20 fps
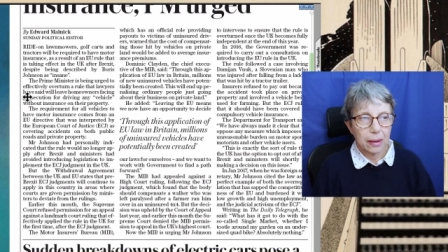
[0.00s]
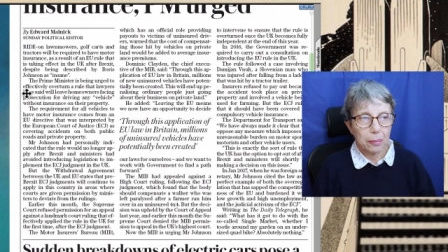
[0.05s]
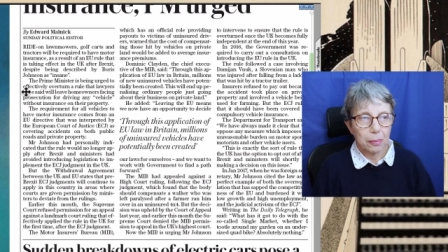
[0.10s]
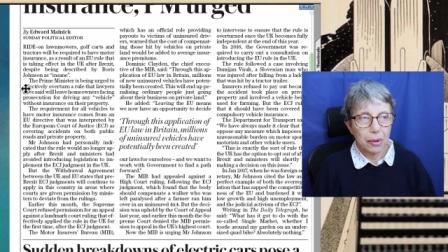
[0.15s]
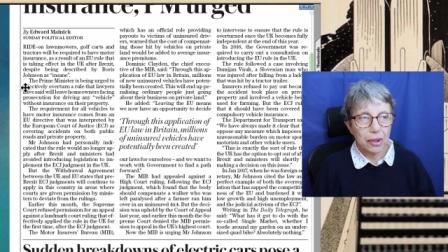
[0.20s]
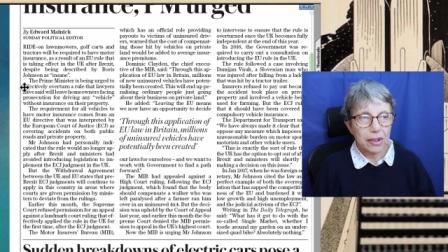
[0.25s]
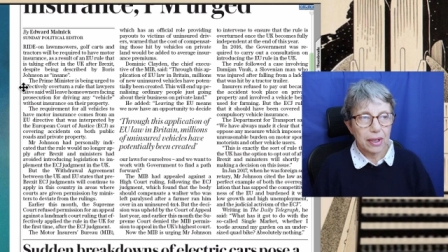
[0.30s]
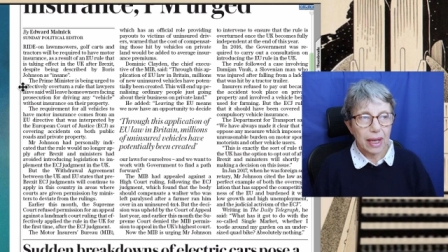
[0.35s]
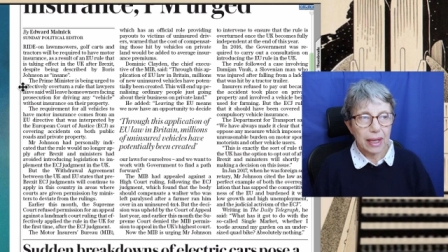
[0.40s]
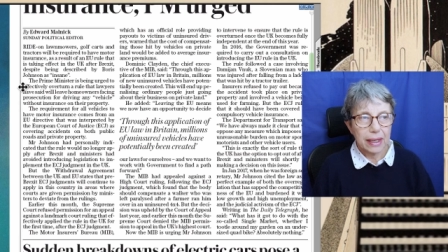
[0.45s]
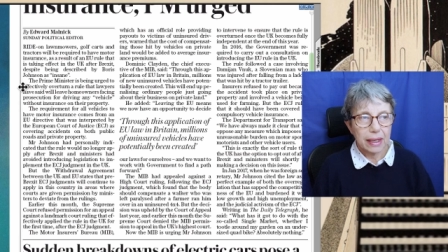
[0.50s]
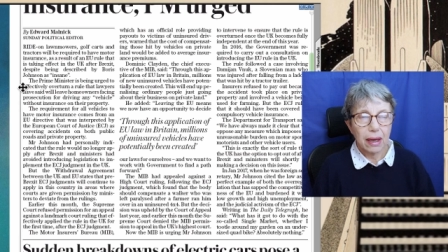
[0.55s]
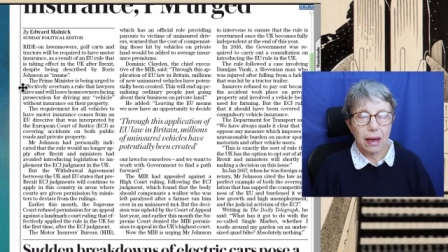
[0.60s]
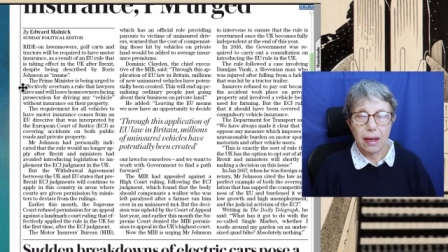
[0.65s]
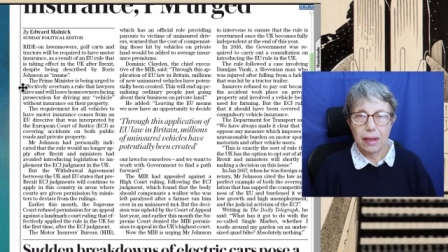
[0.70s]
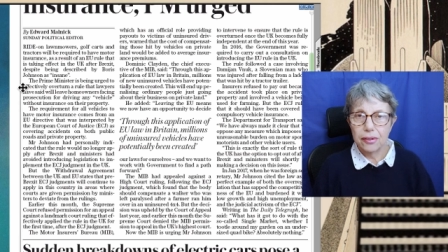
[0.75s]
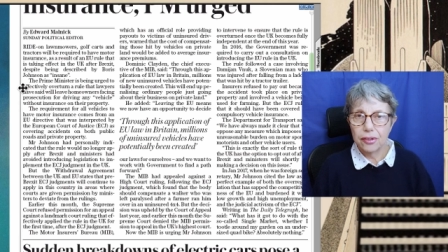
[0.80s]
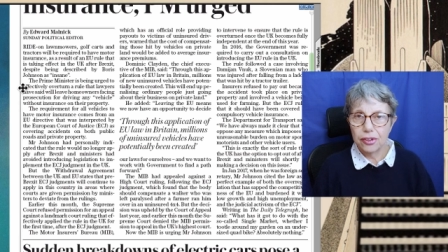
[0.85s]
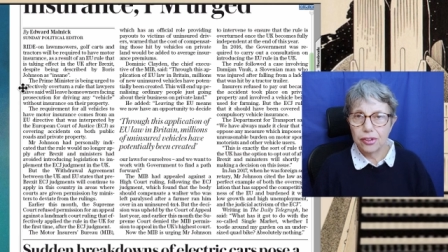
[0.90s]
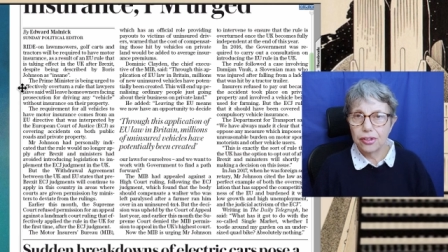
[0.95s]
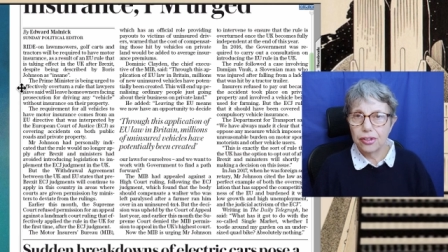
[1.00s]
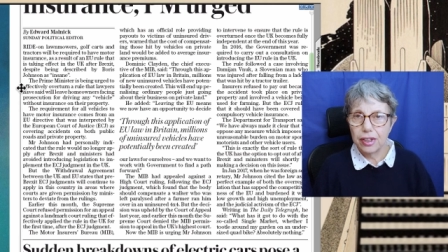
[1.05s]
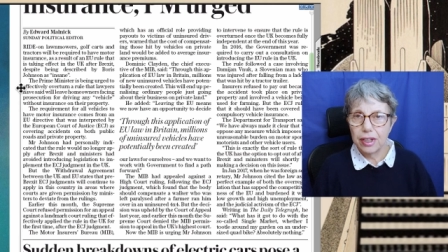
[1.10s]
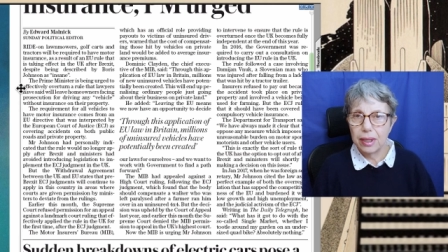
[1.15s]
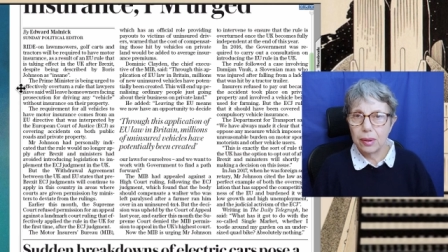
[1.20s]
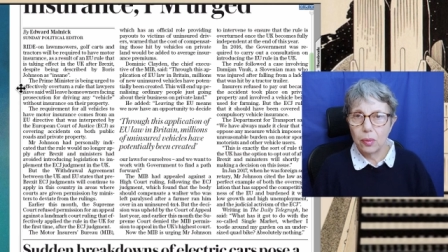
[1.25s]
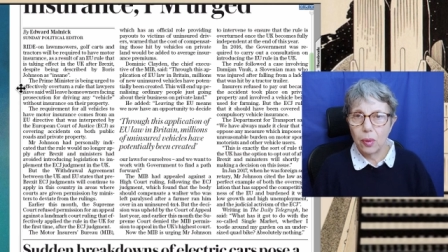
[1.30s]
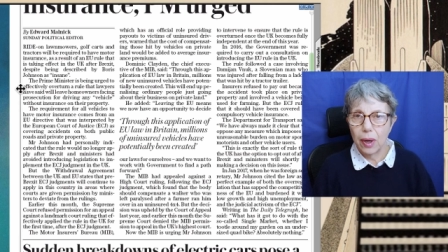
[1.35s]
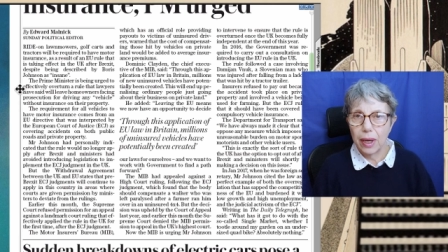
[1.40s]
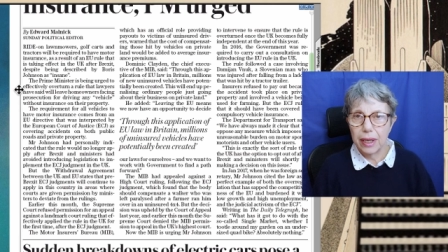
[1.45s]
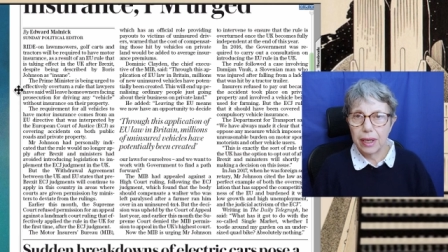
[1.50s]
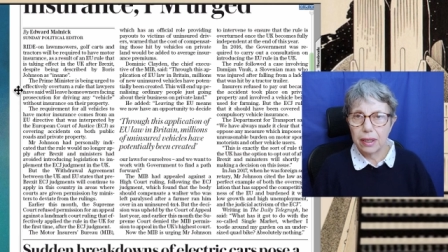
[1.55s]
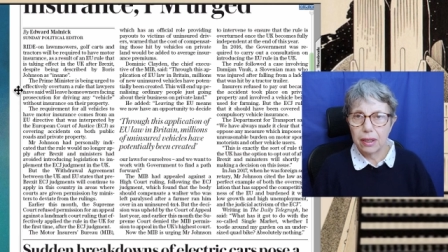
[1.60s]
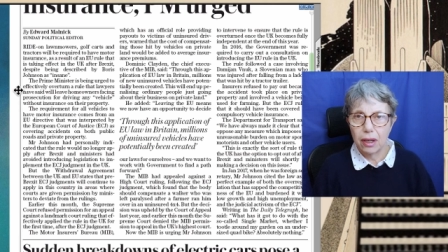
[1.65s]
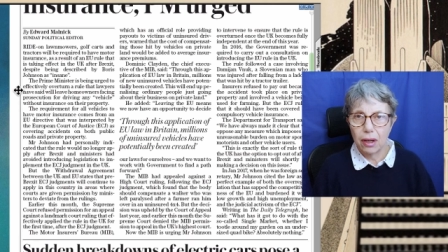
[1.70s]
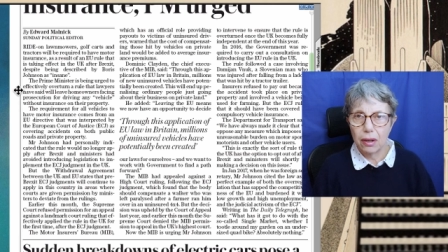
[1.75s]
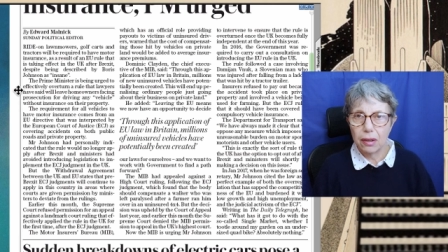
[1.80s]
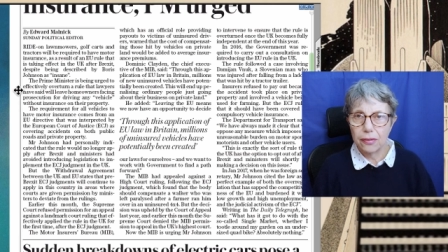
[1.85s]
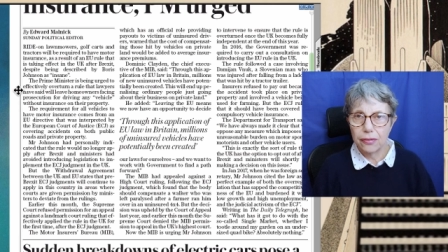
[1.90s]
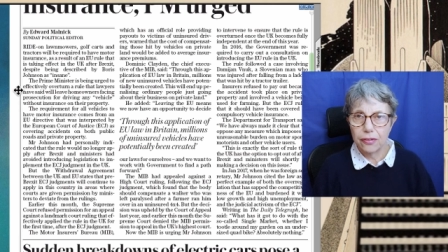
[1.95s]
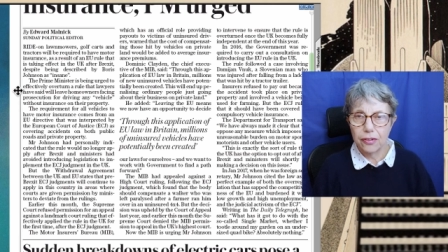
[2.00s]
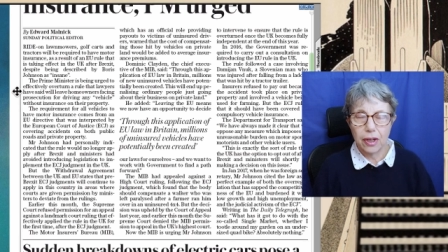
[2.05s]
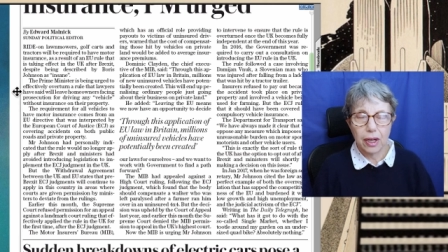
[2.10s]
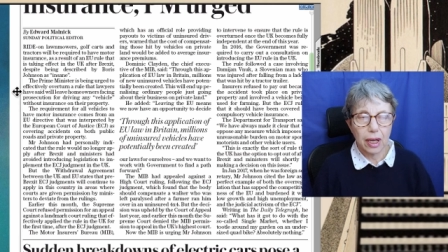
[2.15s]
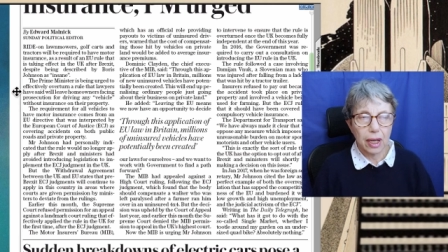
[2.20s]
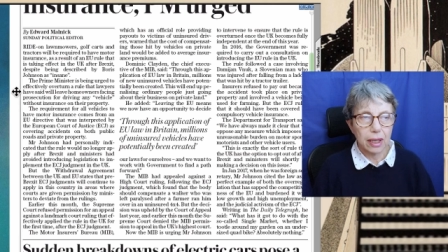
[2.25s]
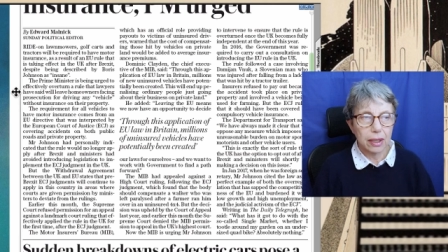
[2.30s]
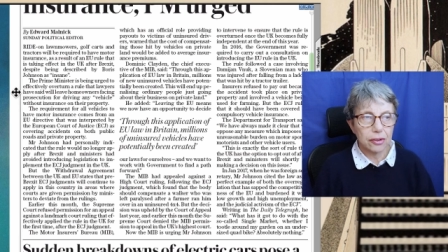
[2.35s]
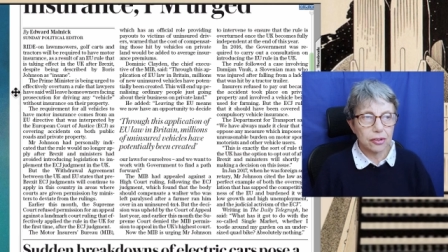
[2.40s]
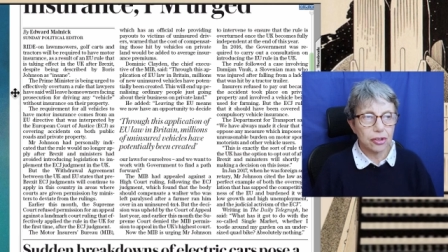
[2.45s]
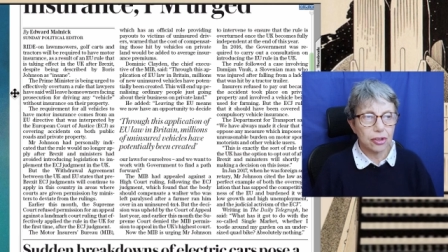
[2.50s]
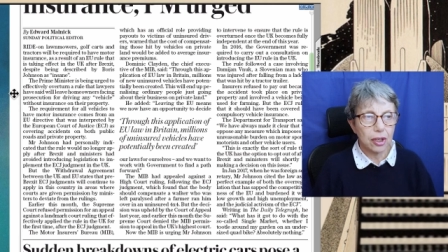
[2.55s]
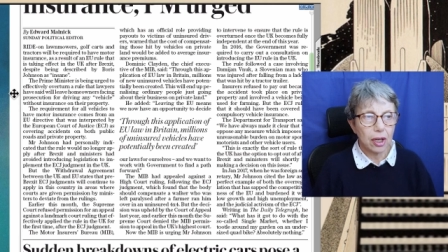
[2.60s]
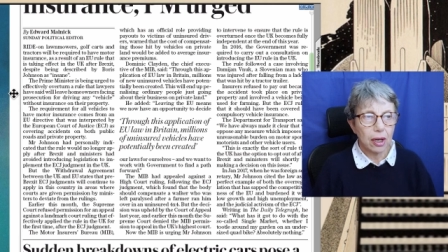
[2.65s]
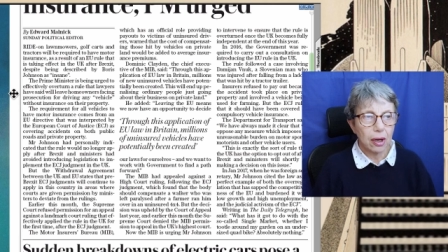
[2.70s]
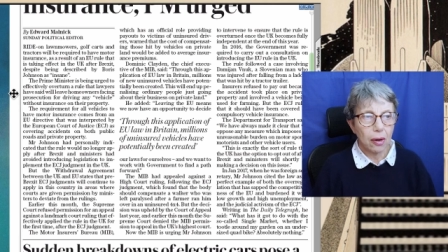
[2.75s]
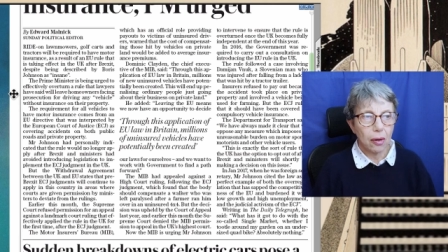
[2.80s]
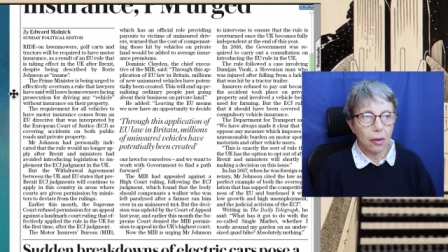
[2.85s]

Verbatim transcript: But I can't see why a golf cart